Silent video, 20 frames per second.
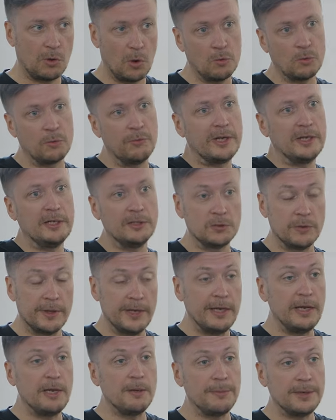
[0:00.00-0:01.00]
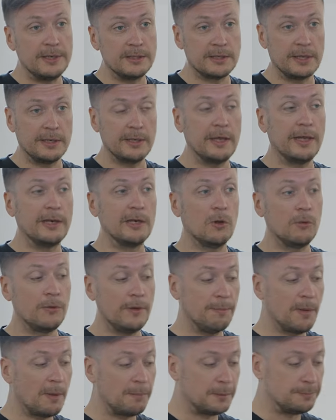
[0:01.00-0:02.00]
go quickly to the database and load
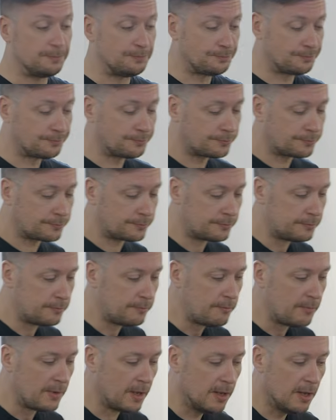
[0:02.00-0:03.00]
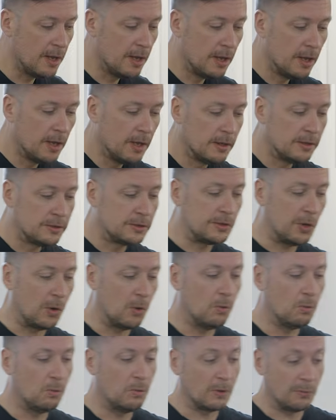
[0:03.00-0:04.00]
them up.
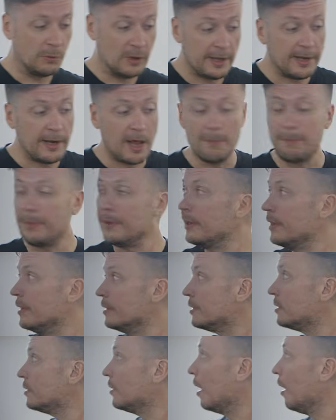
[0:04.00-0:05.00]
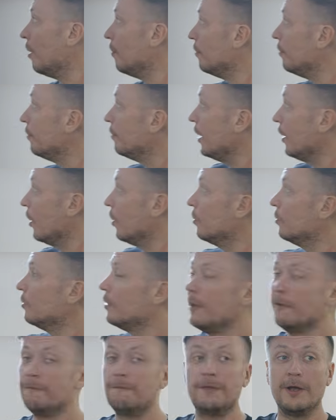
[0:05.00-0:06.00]
So what will then happen is,
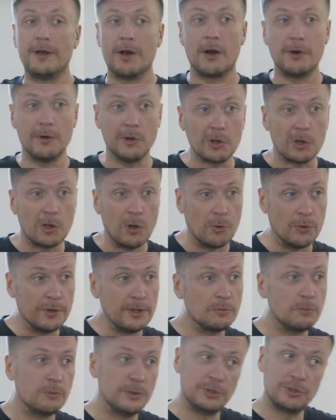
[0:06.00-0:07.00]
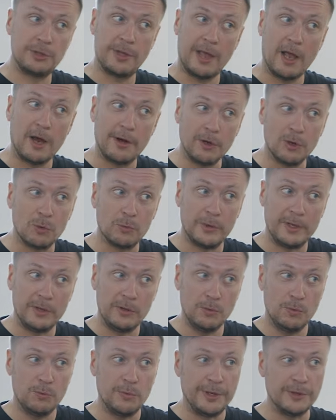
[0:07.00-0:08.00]
if they are not loaded, which they are not when
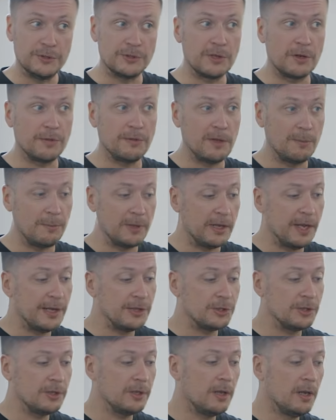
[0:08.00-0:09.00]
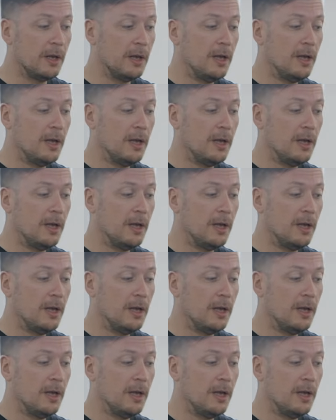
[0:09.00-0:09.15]
you start the application,